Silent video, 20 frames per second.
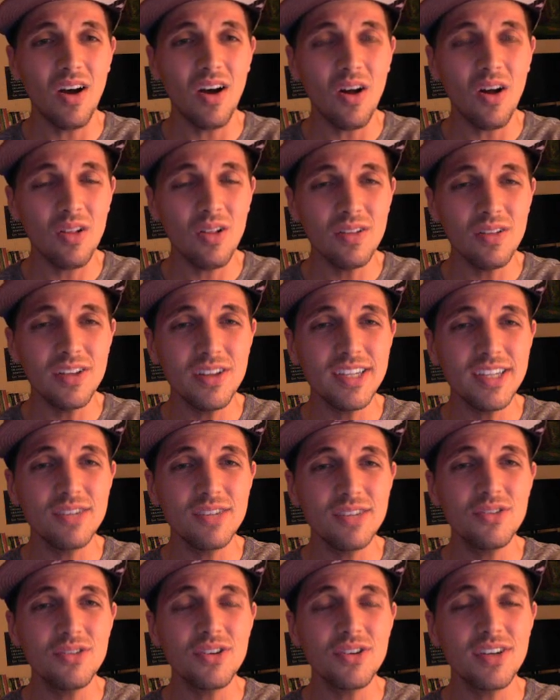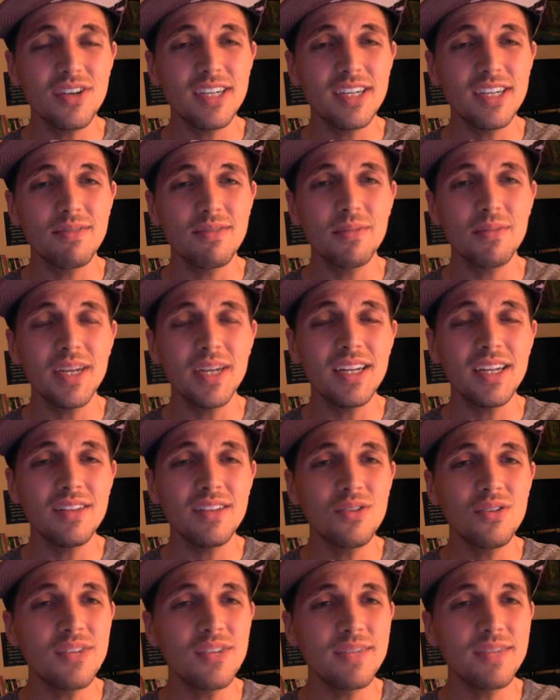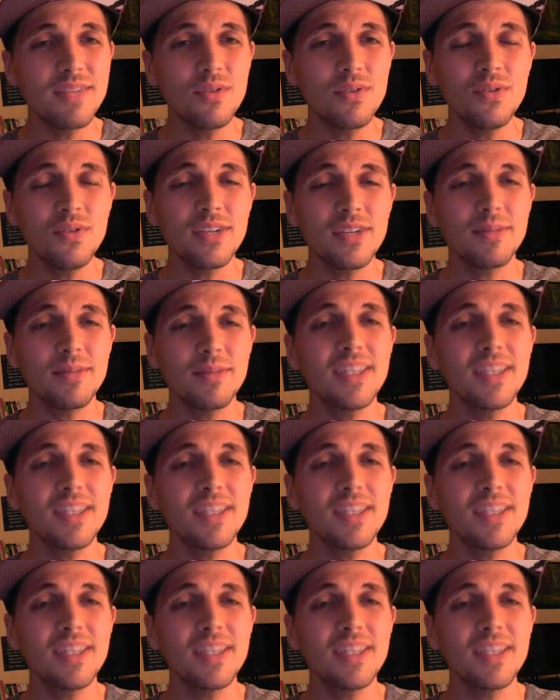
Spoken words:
all of these nutrients from eating those foods,